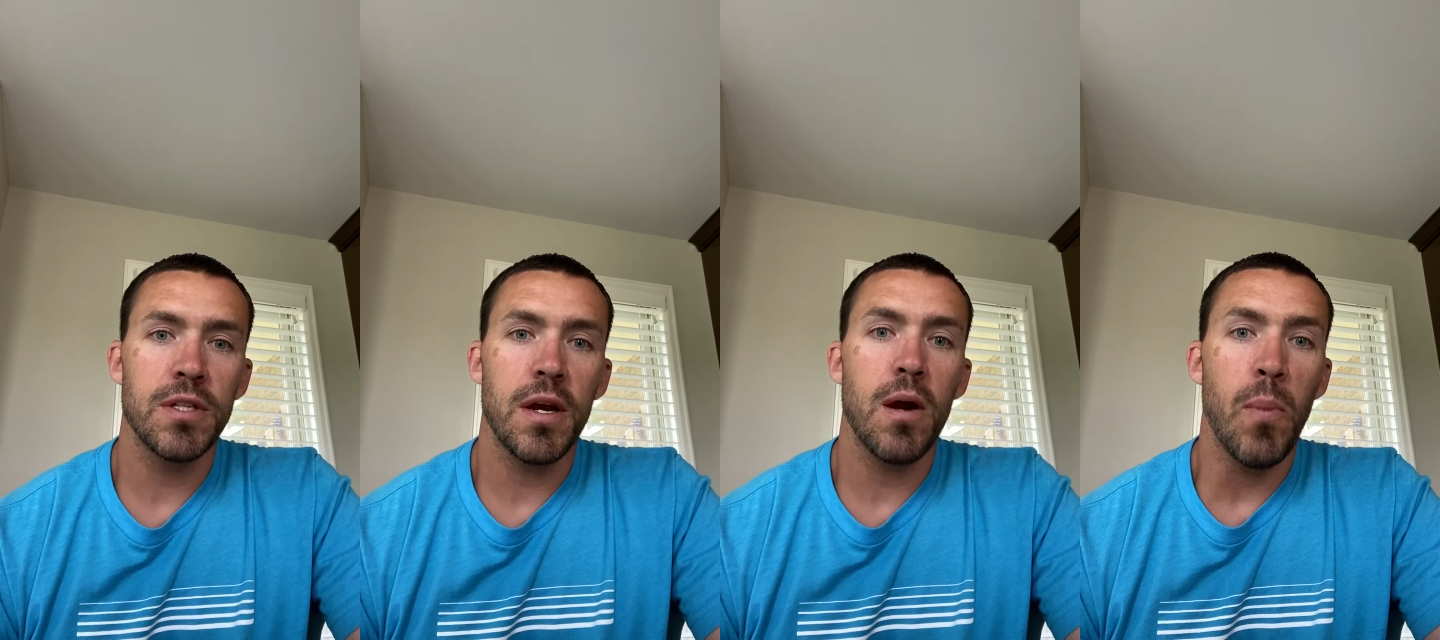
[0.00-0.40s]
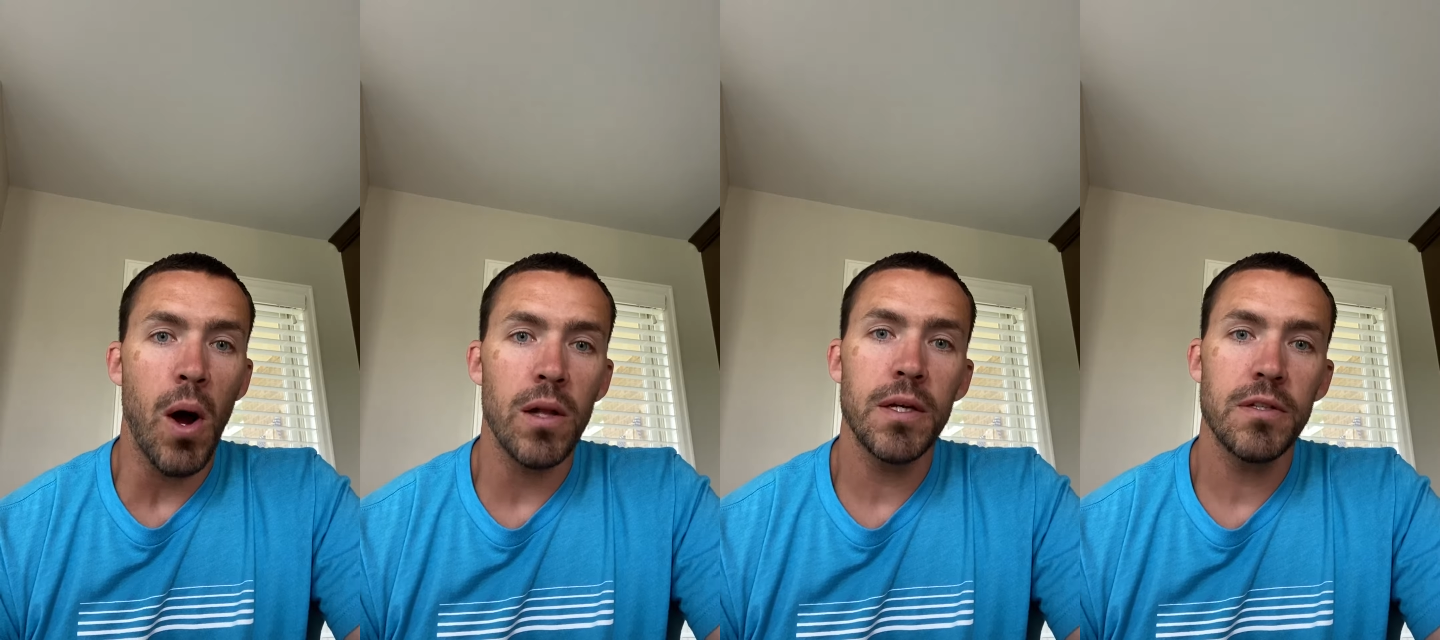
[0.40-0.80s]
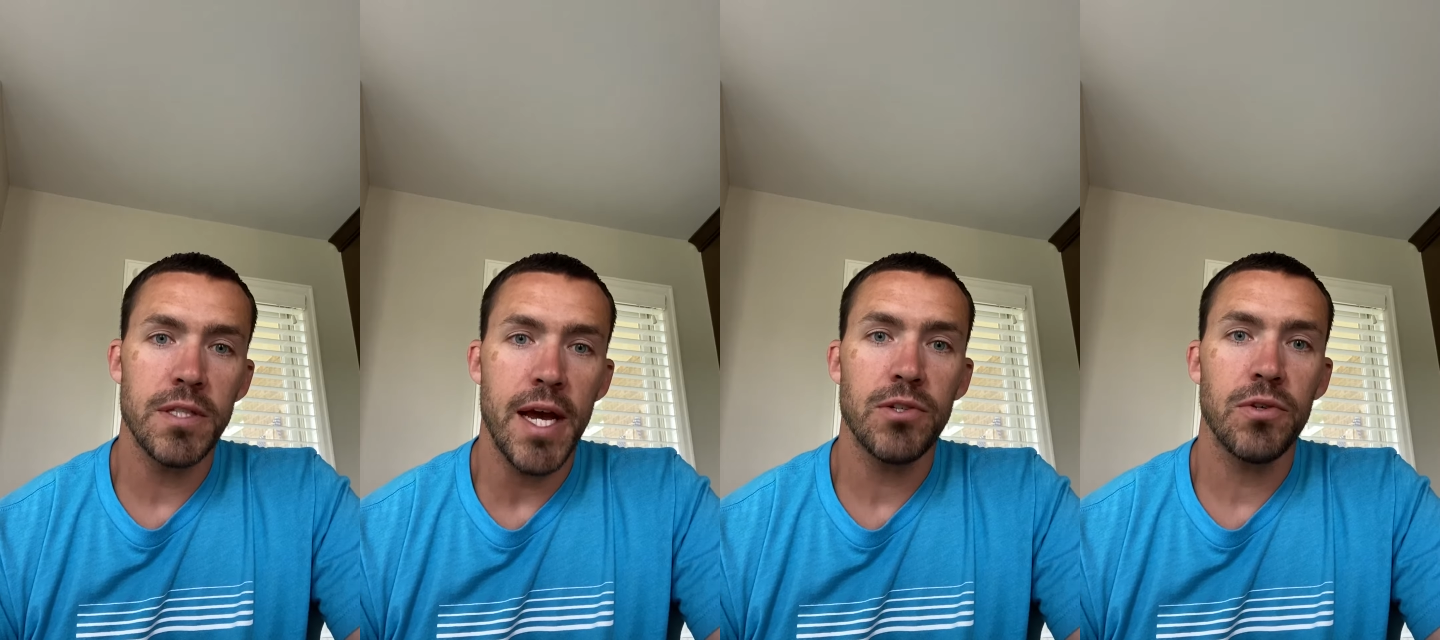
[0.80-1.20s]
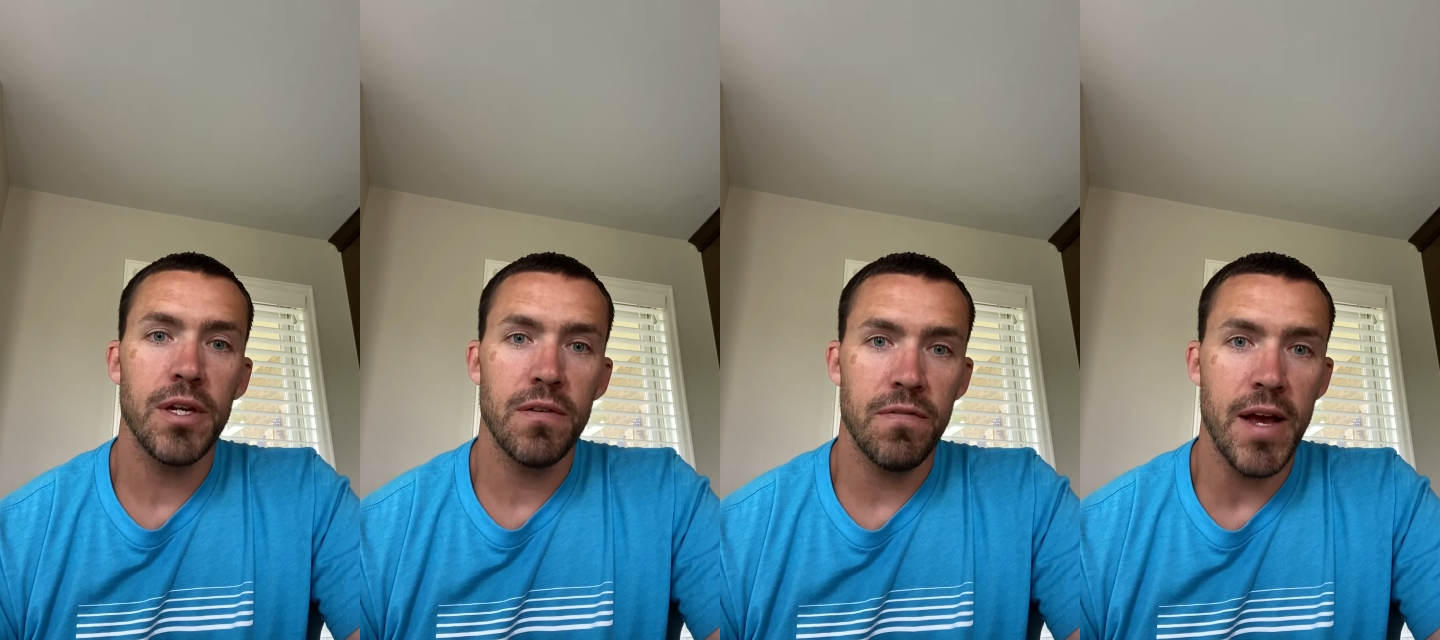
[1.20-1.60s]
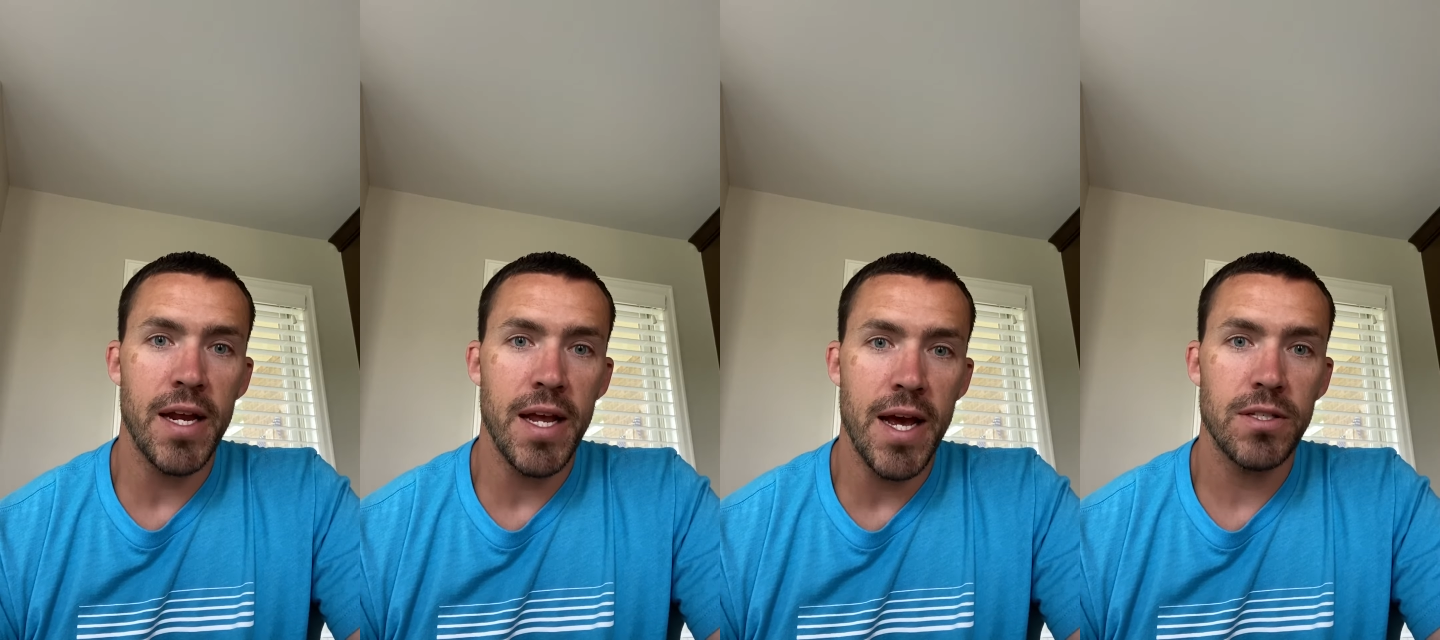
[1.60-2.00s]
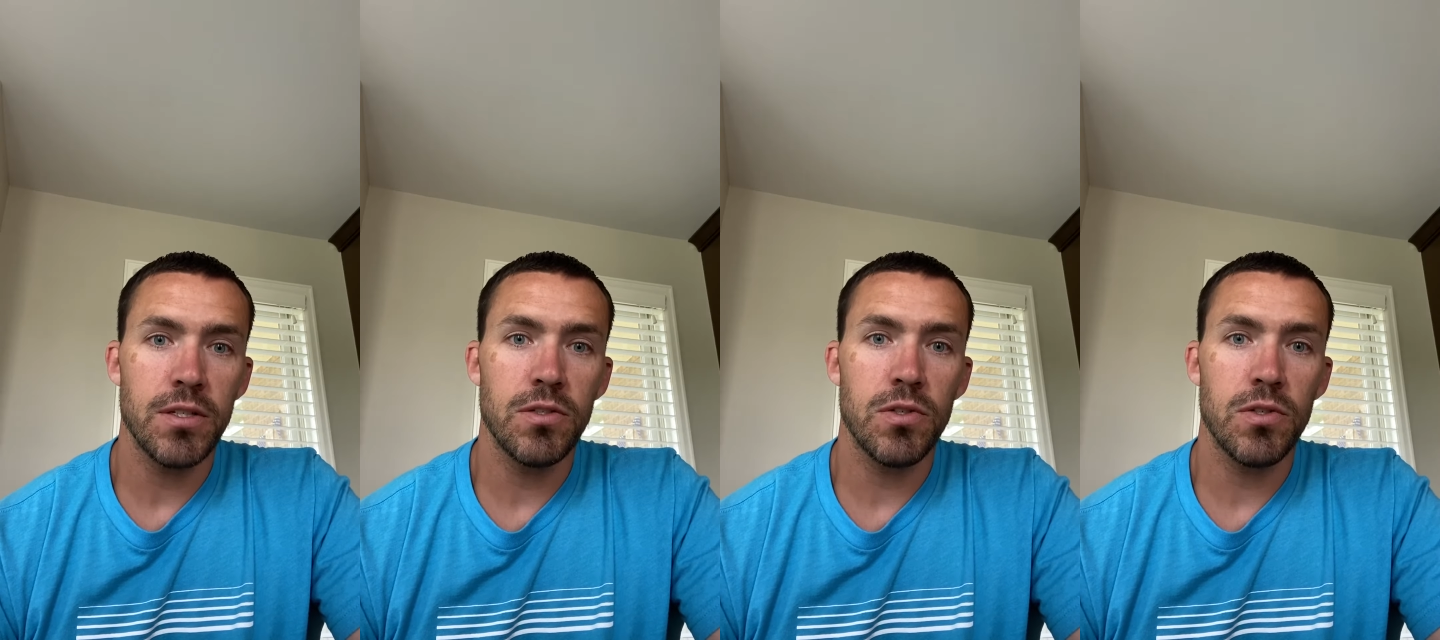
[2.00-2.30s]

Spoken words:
they are polyunsaturated fatty acids,